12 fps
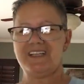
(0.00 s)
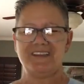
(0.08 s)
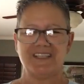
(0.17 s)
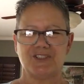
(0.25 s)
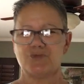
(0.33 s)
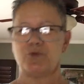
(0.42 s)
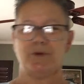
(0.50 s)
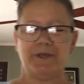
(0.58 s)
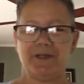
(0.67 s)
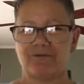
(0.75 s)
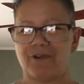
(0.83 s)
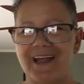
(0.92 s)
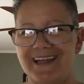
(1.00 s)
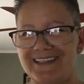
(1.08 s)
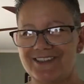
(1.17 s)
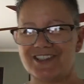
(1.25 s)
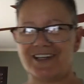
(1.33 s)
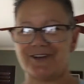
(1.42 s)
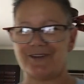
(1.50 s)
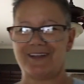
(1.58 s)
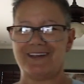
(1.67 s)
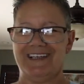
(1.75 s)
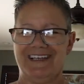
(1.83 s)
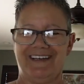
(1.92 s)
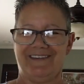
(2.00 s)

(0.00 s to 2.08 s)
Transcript: these women rights, you know, the